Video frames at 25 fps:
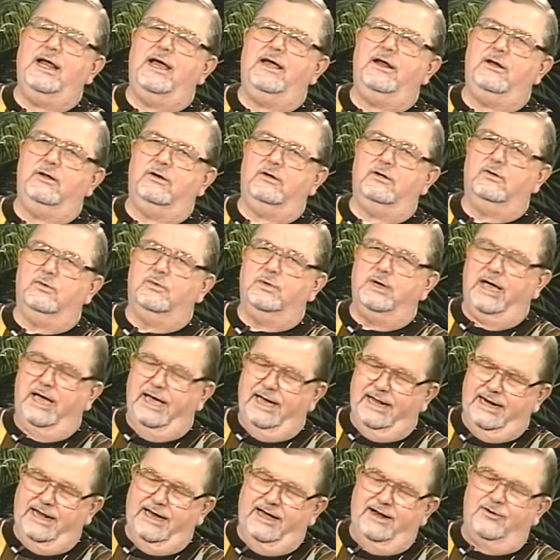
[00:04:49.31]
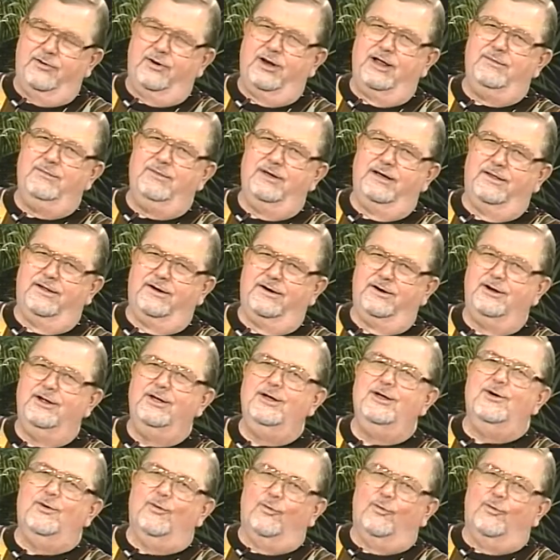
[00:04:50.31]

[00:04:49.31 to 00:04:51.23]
I know we had Andre Miller,